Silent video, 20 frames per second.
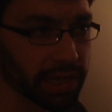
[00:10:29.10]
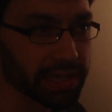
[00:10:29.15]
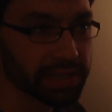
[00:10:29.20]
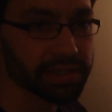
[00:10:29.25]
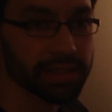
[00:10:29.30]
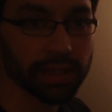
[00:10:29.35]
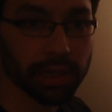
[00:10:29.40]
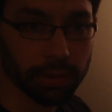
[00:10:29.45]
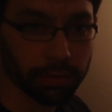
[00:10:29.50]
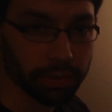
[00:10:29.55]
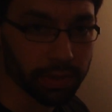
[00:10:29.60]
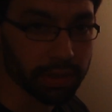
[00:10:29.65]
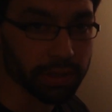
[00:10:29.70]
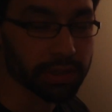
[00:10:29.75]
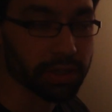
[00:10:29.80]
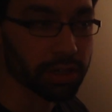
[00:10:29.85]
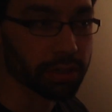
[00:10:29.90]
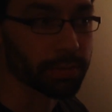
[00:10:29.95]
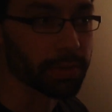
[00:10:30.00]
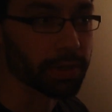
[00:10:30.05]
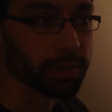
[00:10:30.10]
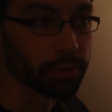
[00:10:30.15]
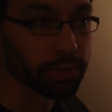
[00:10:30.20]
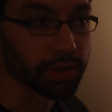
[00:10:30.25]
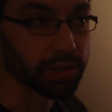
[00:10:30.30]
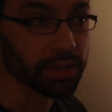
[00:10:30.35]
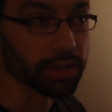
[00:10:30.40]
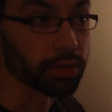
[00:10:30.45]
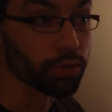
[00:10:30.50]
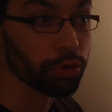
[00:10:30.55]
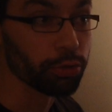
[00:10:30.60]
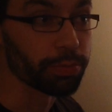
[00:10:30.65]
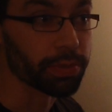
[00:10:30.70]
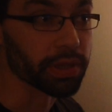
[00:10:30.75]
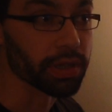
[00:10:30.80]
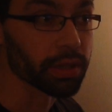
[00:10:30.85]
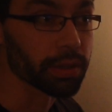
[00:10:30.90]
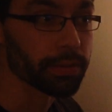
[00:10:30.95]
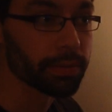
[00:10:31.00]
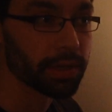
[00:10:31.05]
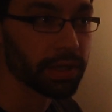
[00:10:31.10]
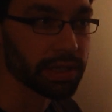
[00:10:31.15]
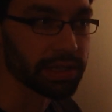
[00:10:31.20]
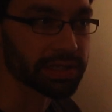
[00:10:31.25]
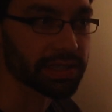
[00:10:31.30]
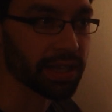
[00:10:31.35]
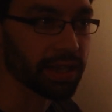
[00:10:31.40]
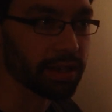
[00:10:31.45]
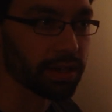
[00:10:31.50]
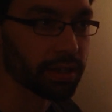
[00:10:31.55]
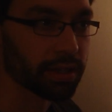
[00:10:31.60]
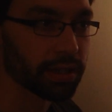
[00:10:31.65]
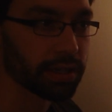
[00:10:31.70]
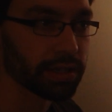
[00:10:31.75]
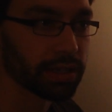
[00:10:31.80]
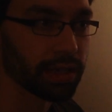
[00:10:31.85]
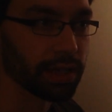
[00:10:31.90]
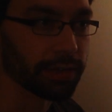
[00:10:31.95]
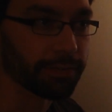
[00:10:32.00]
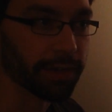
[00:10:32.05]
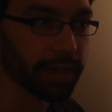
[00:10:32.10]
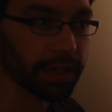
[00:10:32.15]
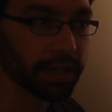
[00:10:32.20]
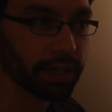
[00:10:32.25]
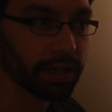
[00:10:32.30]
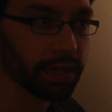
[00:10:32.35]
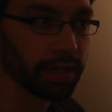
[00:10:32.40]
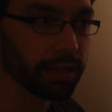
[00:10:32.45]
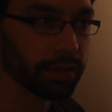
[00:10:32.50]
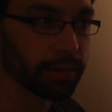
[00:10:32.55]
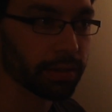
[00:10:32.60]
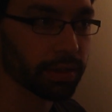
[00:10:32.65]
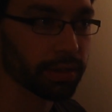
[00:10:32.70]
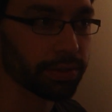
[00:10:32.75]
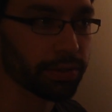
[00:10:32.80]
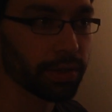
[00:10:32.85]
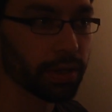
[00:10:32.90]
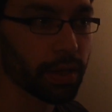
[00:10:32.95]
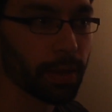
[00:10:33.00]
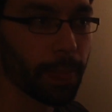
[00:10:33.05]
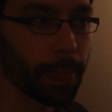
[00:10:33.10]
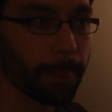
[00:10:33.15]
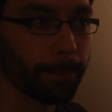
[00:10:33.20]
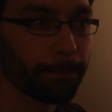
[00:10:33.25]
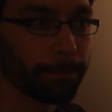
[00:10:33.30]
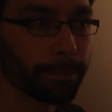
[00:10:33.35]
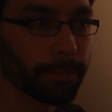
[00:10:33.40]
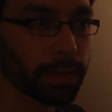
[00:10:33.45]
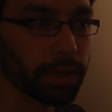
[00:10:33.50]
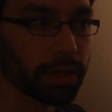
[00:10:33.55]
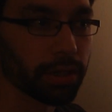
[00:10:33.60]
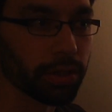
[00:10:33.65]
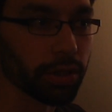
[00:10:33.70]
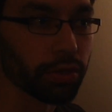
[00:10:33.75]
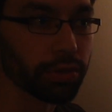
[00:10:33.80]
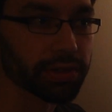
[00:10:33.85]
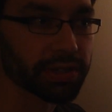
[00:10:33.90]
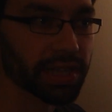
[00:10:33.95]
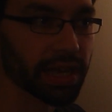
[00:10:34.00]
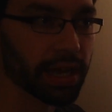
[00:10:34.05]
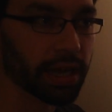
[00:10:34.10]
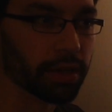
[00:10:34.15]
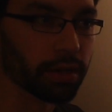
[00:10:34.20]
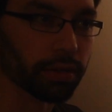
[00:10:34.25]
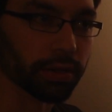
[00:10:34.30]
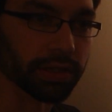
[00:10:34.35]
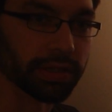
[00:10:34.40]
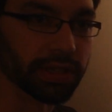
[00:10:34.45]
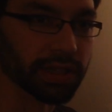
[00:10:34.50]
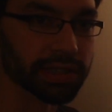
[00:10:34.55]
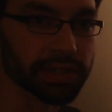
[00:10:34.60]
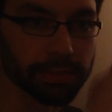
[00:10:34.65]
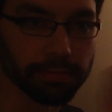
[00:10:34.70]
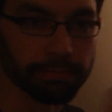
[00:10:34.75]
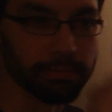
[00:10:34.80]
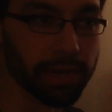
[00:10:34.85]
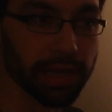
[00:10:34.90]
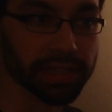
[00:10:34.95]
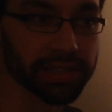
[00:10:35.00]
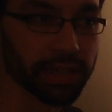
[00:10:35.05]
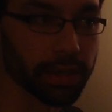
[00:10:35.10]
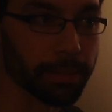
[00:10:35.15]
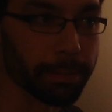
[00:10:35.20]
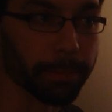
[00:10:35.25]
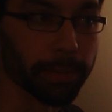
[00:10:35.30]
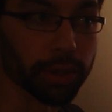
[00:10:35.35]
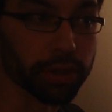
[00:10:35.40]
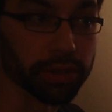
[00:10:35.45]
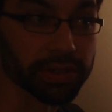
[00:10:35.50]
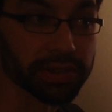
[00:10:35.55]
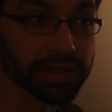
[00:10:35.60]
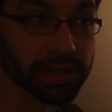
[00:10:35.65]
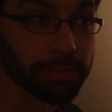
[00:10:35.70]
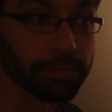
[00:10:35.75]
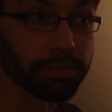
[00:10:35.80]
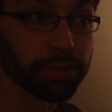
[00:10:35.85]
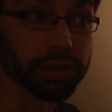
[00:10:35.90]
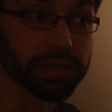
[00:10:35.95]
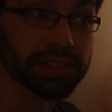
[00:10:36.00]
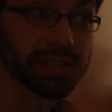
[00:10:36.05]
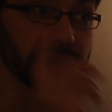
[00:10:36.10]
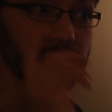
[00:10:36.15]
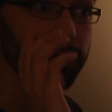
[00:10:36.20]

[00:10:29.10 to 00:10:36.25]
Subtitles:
last thing I want to talk about with the looping is that if I get hit, notice how it doesn't mess up Mart's inputs,